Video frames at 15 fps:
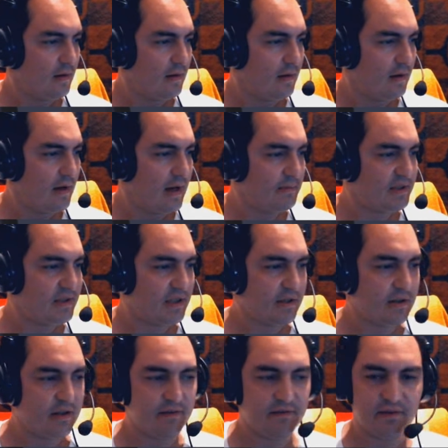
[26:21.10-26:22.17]
MC,
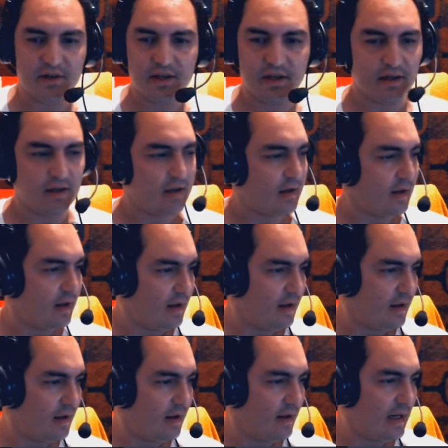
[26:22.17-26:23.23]
good evening.
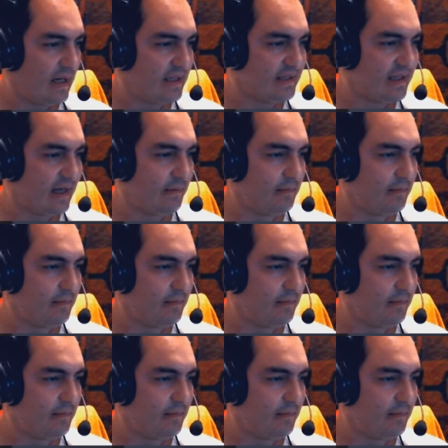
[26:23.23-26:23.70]
I set up my